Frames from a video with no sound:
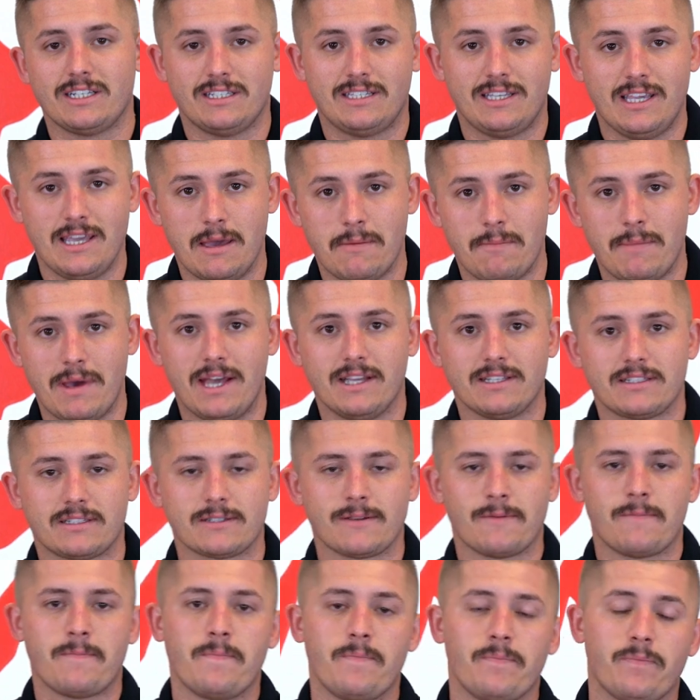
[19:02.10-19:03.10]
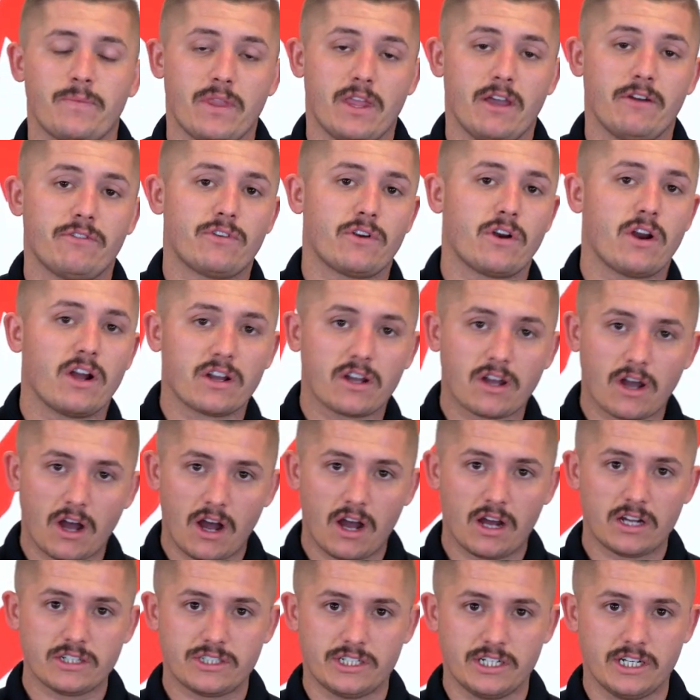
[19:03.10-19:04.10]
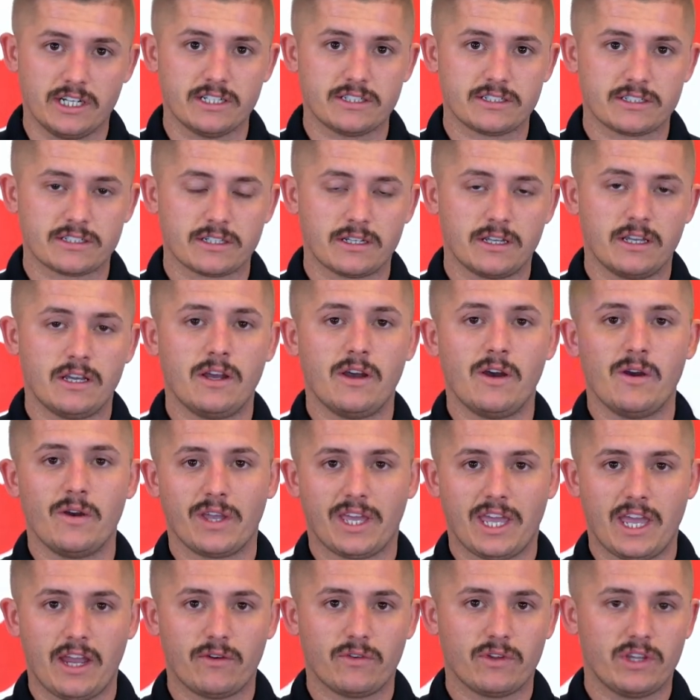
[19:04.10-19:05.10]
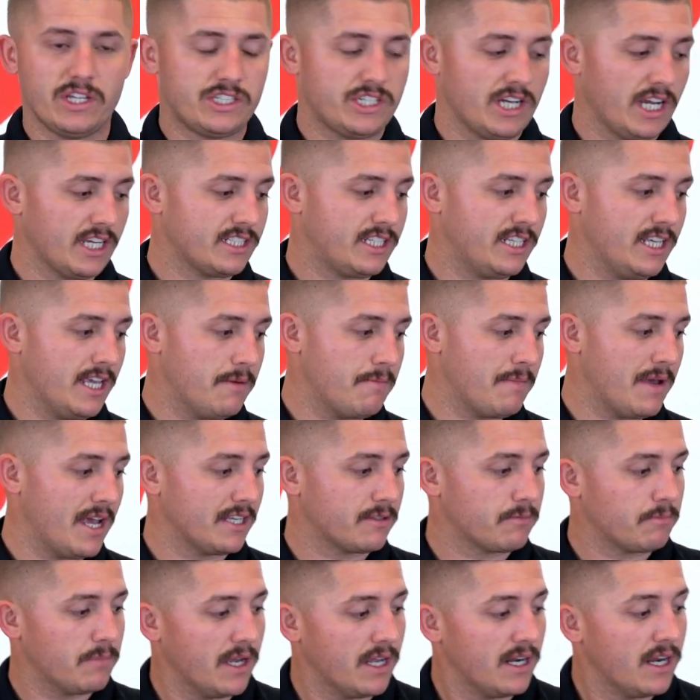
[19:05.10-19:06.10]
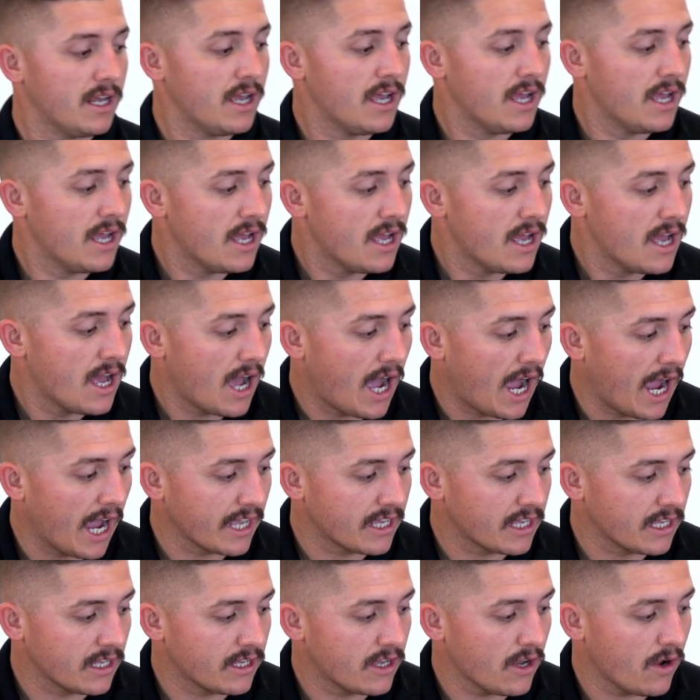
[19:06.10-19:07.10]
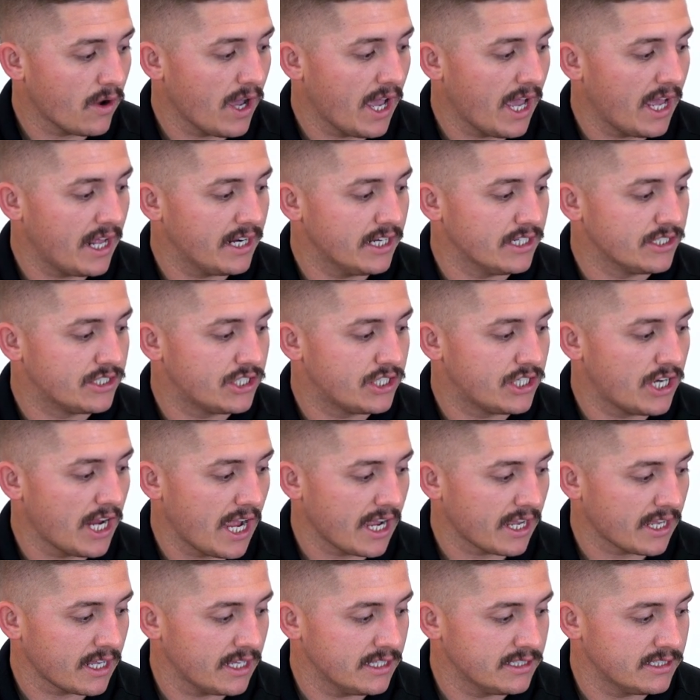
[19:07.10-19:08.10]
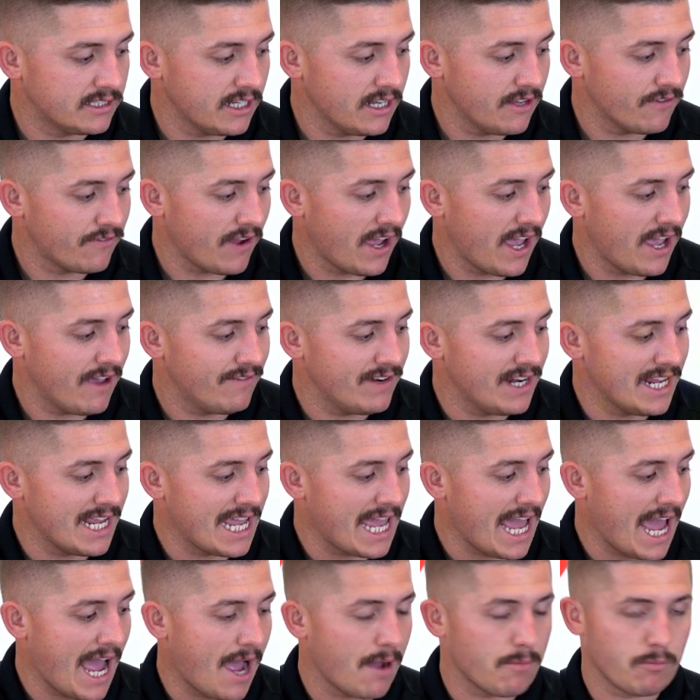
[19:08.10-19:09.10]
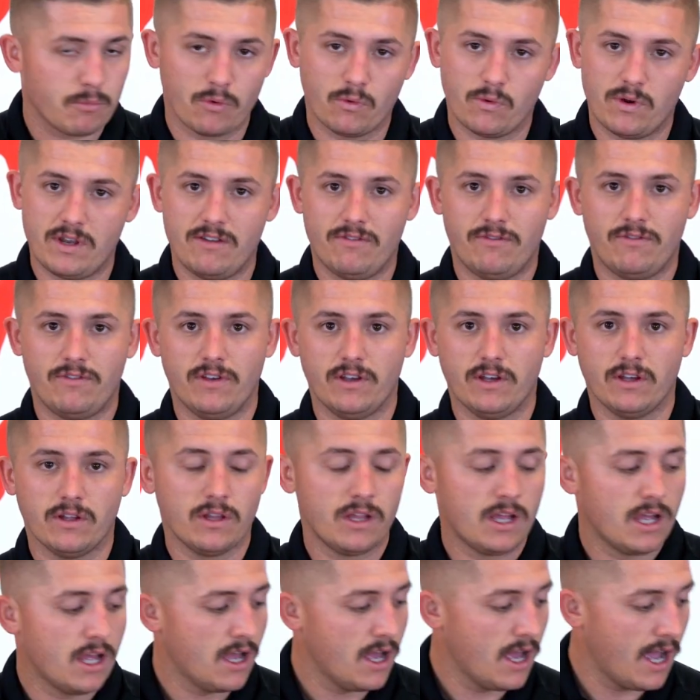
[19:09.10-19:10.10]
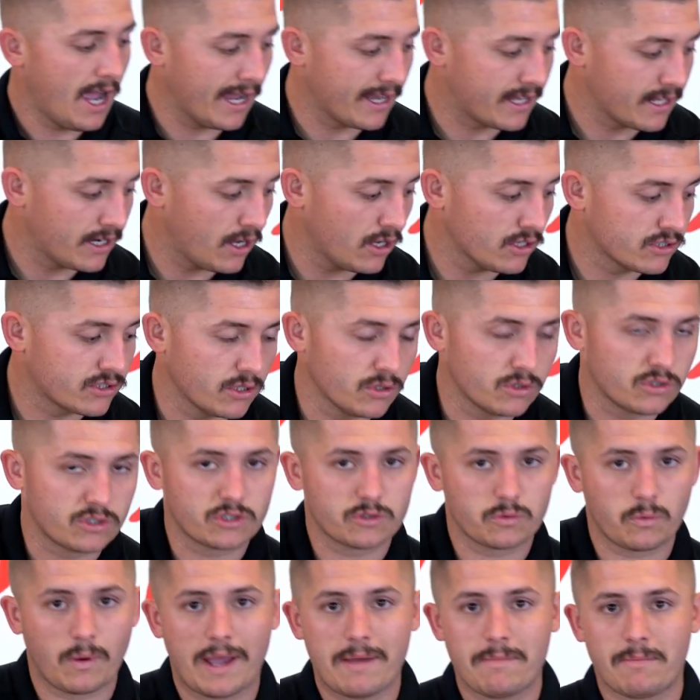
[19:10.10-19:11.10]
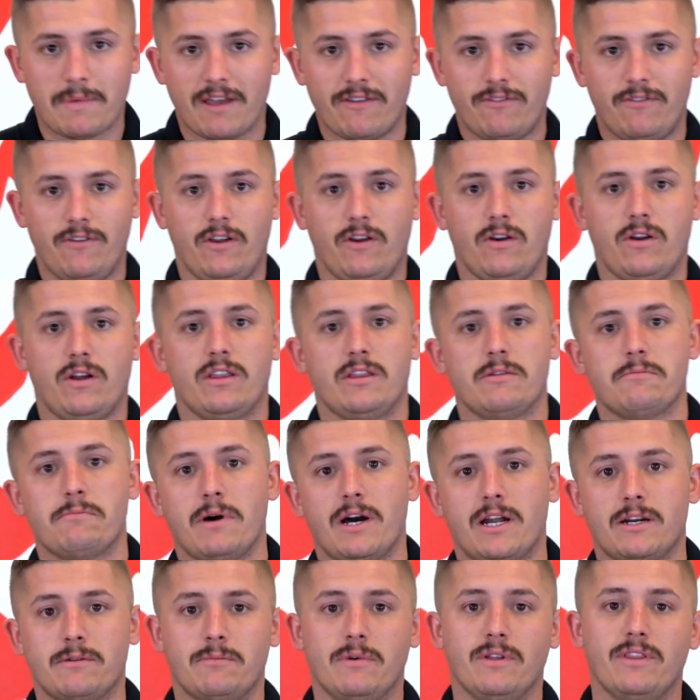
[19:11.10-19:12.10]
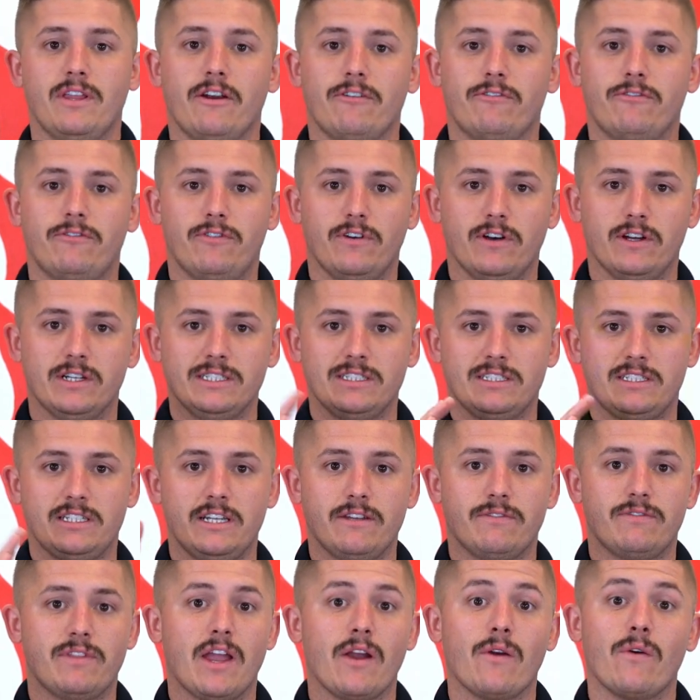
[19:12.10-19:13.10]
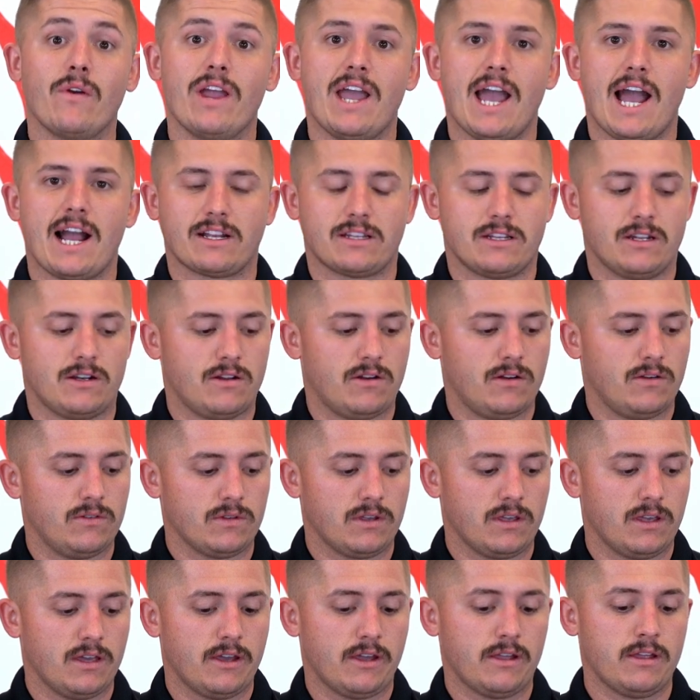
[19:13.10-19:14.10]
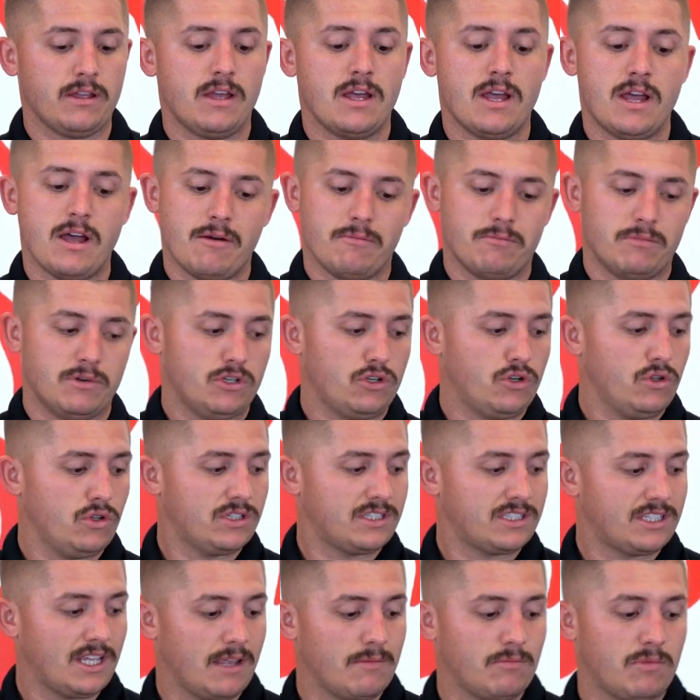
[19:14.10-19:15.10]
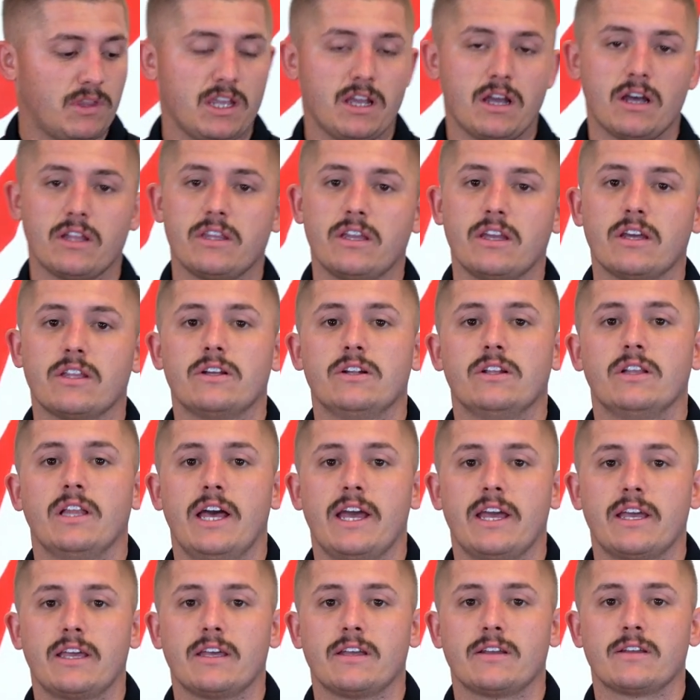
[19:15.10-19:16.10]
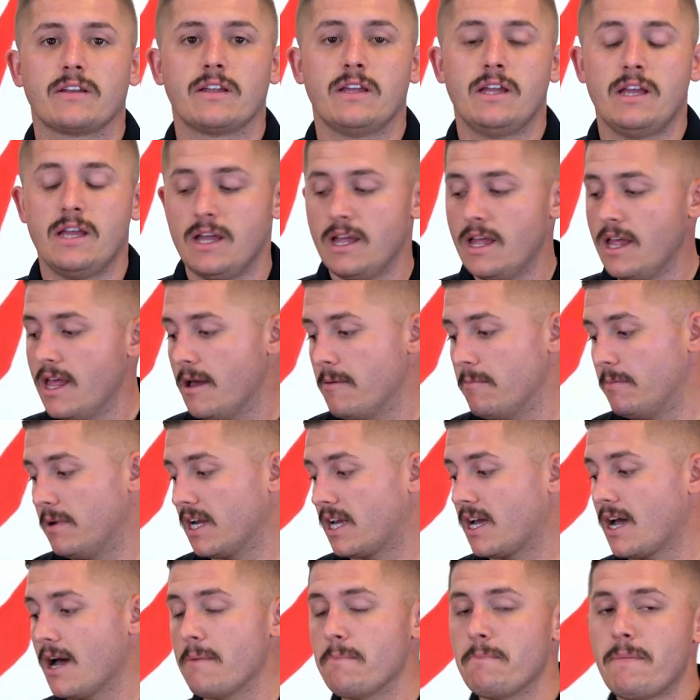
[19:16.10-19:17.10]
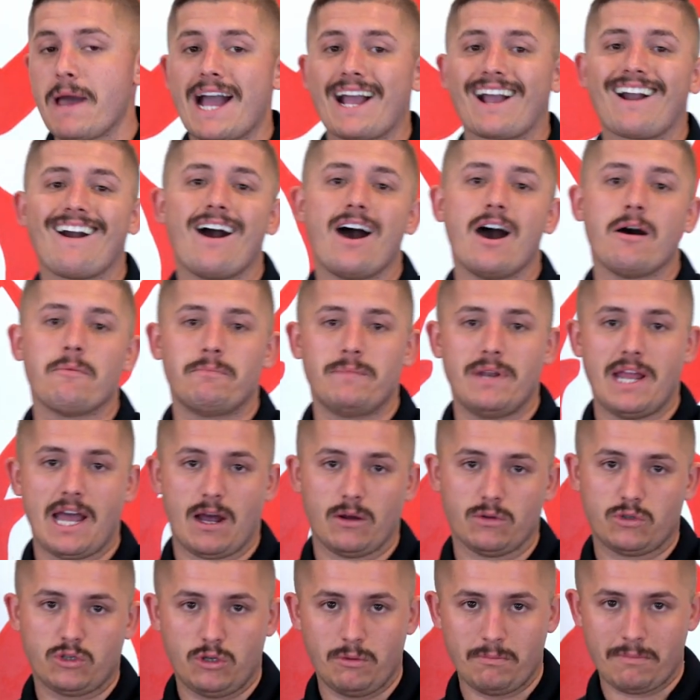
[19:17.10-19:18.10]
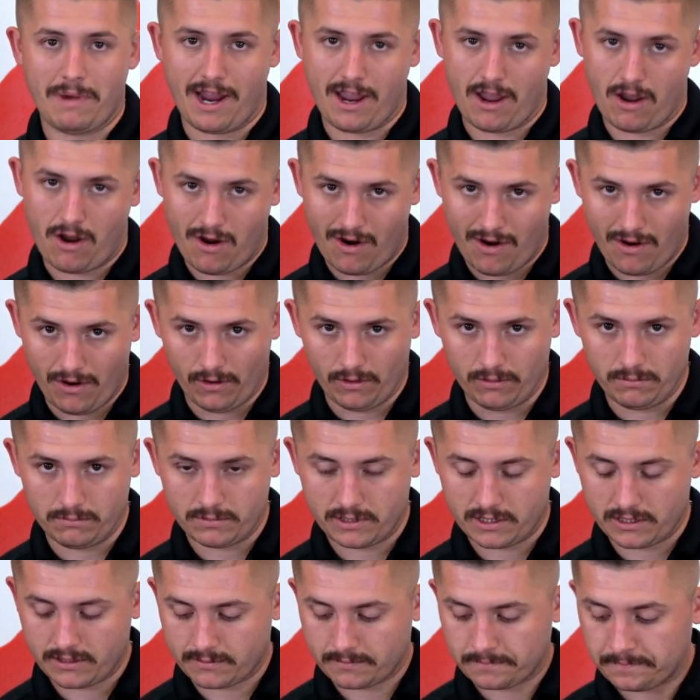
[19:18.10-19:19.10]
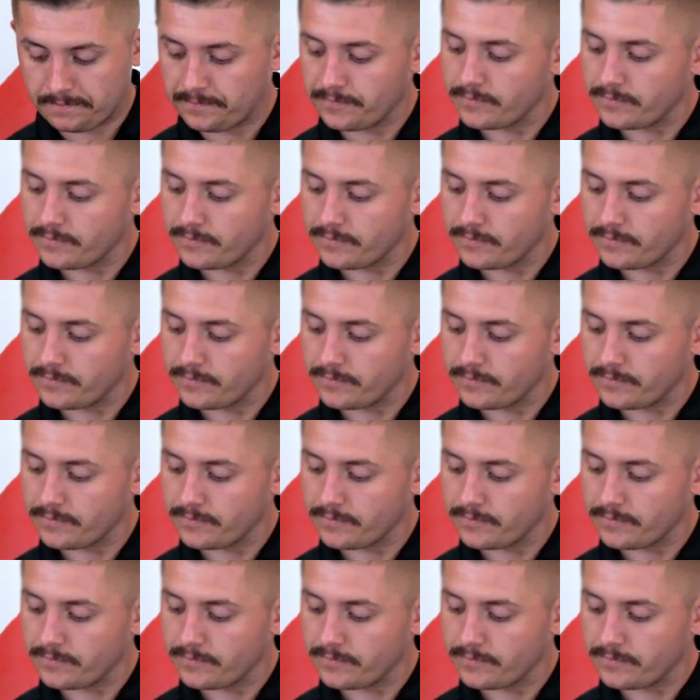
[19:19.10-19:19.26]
CMS. Now, if they're unconscious, can't really check CMS, but I can go ahead and check and see if I have any cap refill. I can also swipe my finger on the bottom of their foot and see if they react at all, okay? I'm going to do the same thing on the other leg. I'm going to come back up now to my arms.